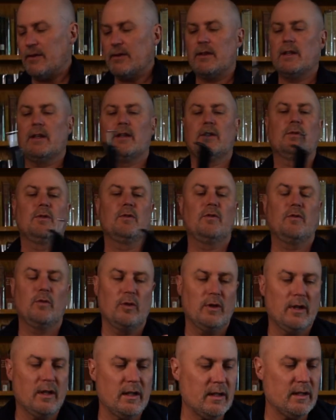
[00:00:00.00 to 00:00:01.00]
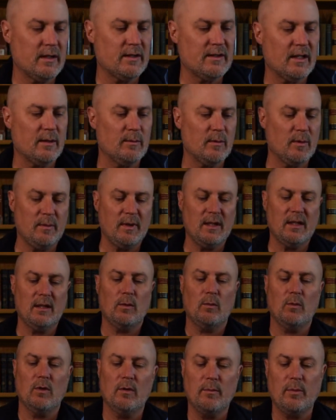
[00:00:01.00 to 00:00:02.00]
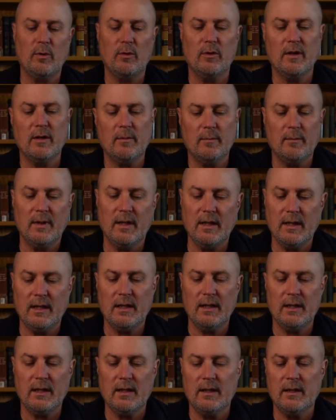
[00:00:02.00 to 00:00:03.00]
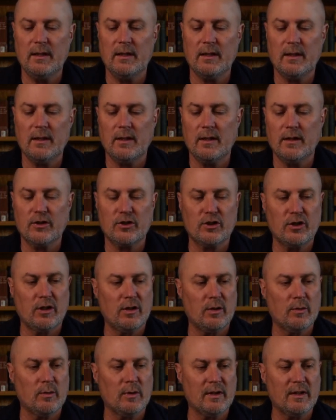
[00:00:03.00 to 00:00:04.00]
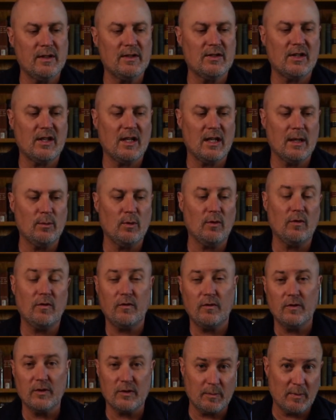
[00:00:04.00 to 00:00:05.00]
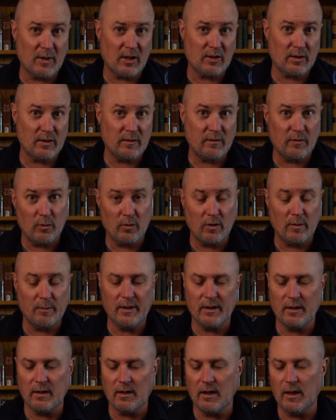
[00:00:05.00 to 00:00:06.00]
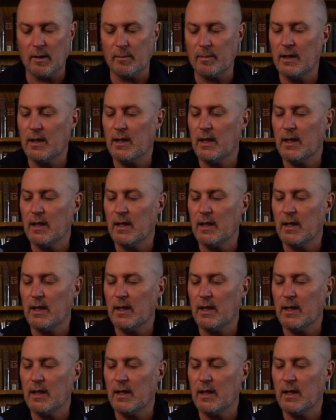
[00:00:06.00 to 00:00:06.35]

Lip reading: thing to avoid is that Mamiya at one point made a shutter release cable, especially for mirror up,